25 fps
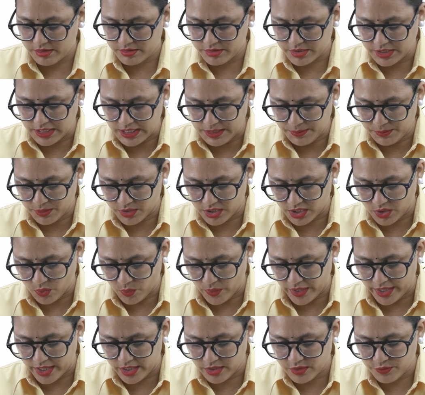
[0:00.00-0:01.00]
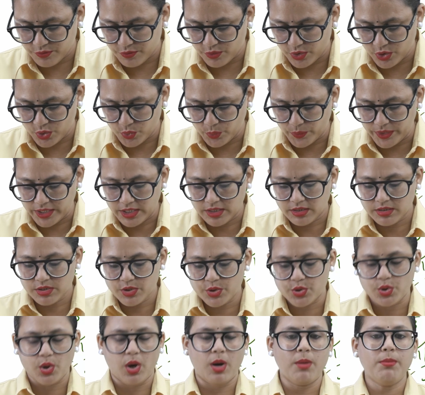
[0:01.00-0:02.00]
required for doing the
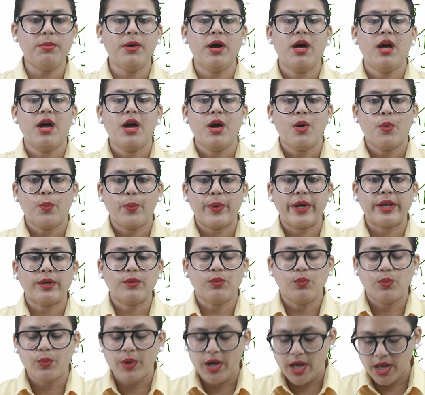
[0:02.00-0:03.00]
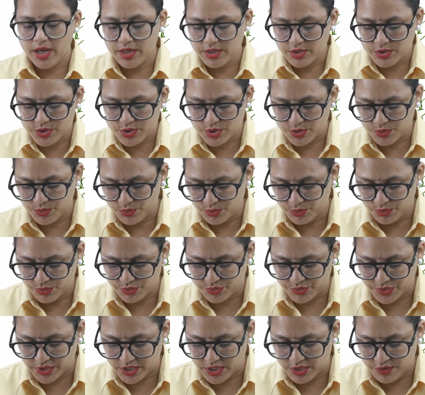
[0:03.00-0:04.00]
job when 1, 2,
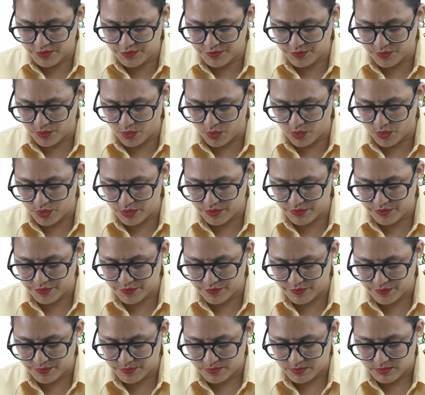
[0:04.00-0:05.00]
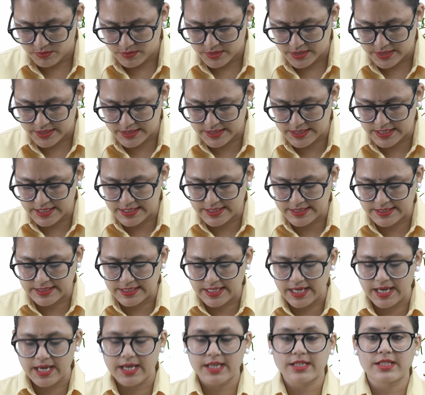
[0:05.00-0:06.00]
3, 4, 6,
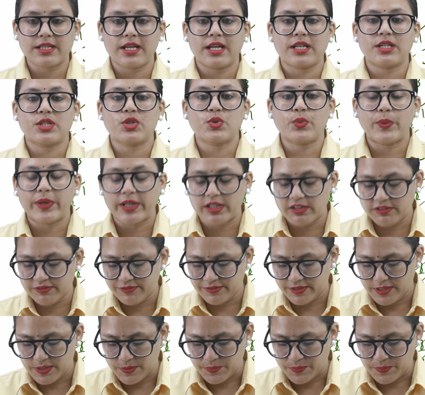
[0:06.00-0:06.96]
8 and 12